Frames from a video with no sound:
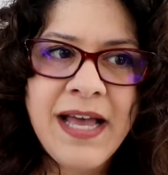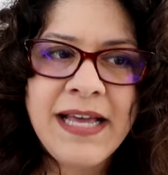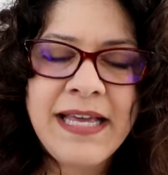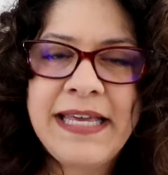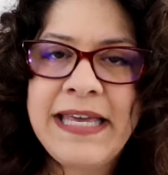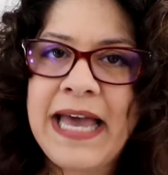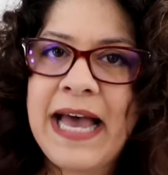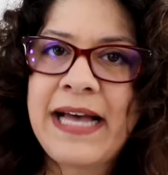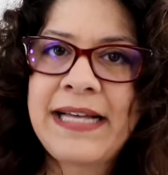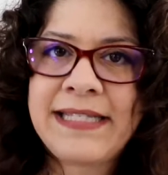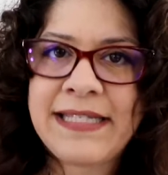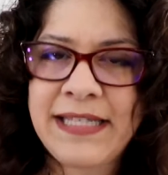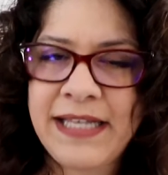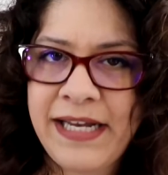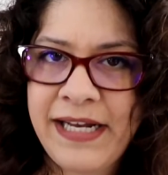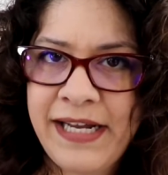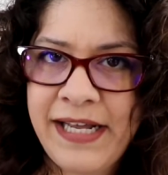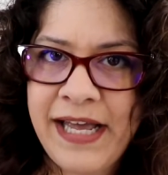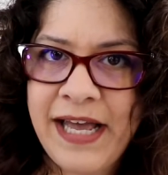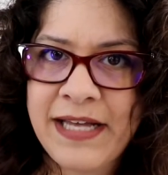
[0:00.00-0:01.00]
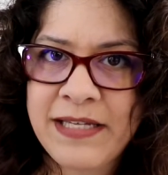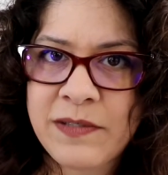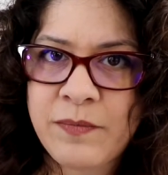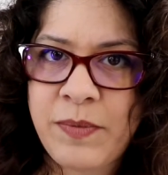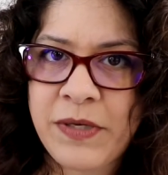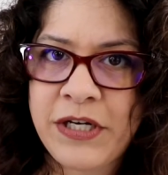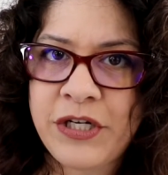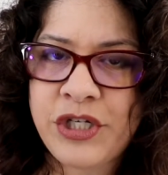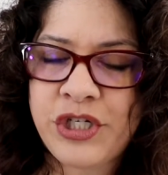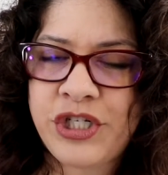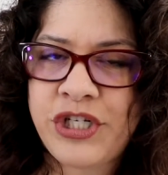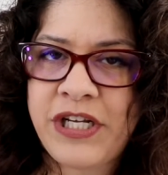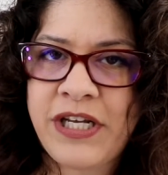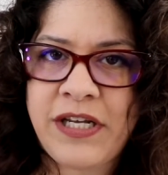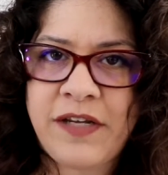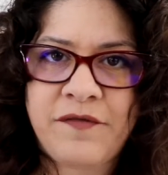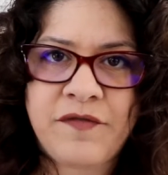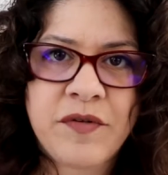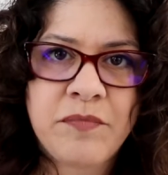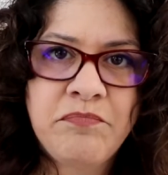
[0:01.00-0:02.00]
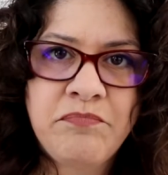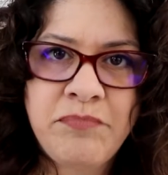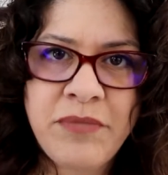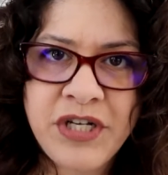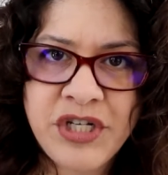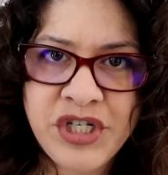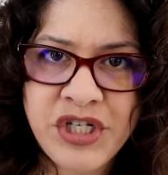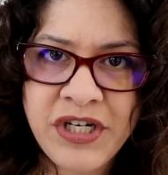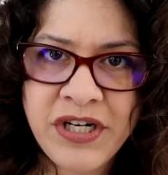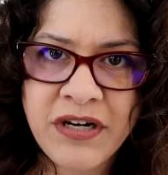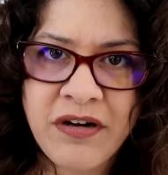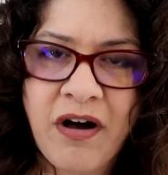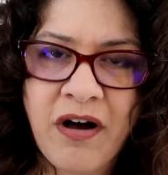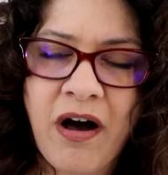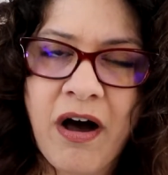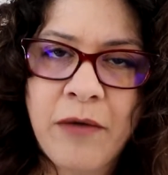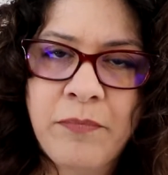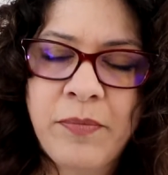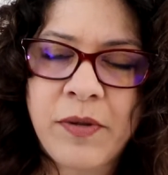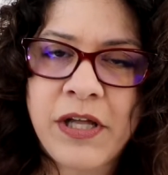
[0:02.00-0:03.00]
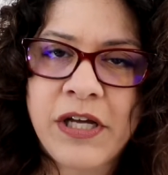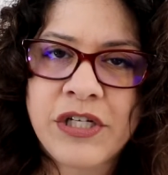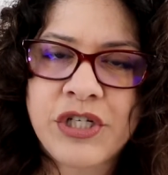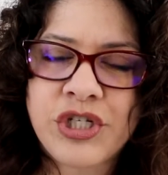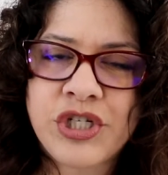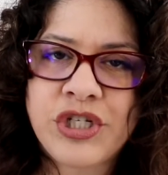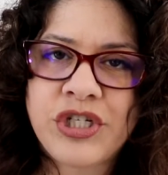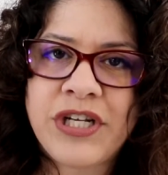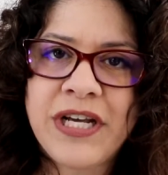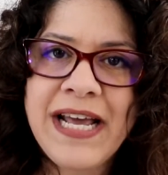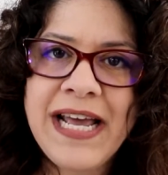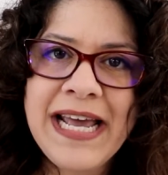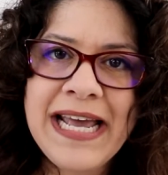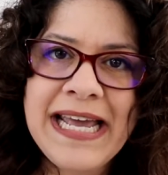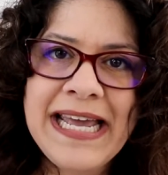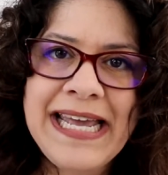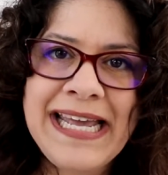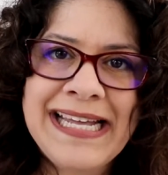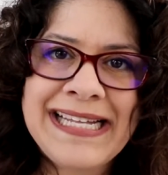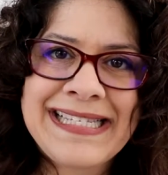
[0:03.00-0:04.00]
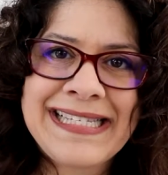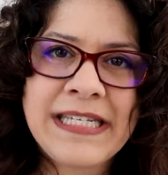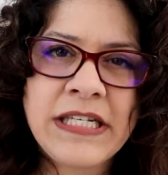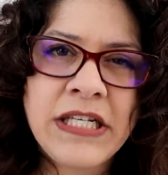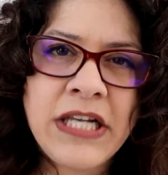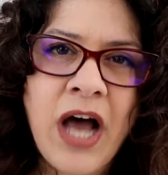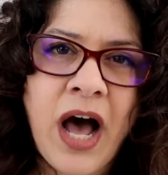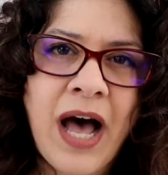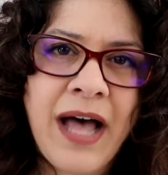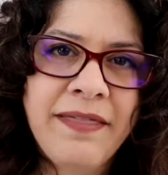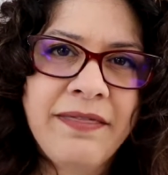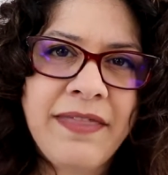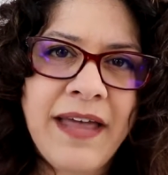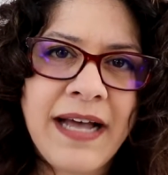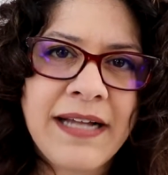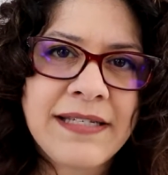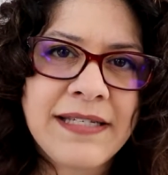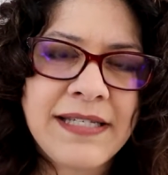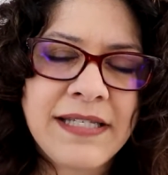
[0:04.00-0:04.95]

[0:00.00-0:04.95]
gaslighting has been achieved, mission accomplished. It's not that